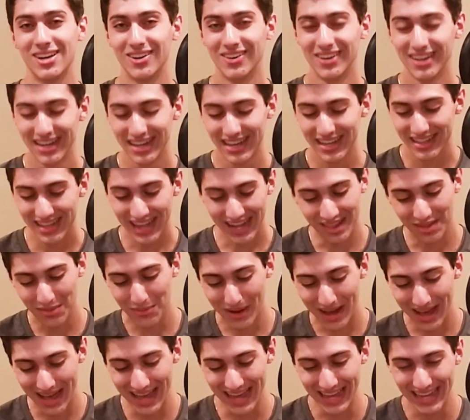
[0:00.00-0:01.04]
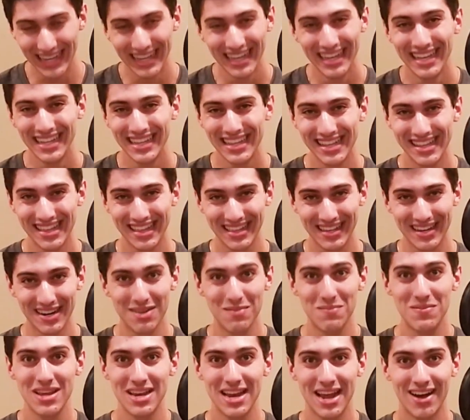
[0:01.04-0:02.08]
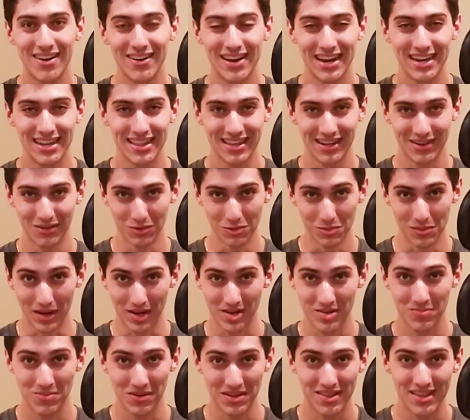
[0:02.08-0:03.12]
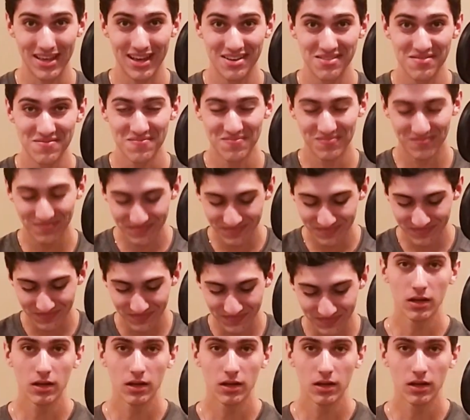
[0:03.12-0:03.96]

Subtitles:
So that's why this is going to beat out anything Rubik's puts out.